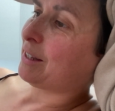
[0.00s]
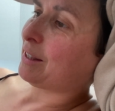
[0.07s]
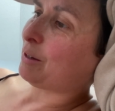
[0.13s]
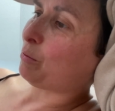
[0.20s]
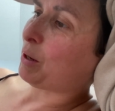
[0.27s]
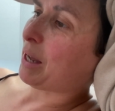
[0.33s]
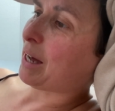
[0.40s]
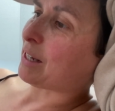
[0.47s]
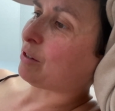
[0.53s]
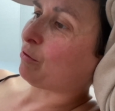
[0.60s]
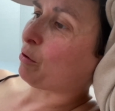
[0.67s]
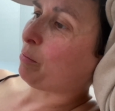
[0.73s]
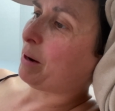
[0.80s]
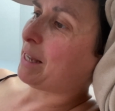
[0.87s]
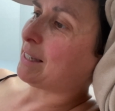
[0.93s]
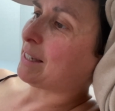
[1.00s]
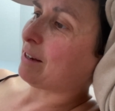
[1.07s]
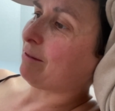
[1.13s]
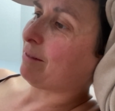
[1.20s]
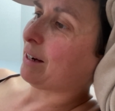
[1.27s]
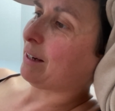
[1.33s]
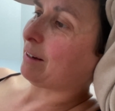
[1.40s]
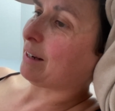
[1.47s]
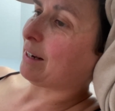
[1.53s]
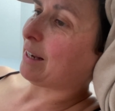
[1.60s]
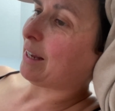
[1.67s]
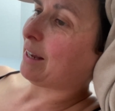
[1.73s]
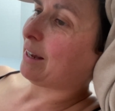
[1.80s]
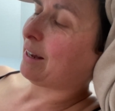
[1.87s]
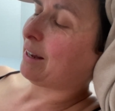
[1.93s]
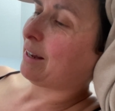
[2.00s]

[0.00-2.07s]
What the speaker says: that we had to replace it regularly.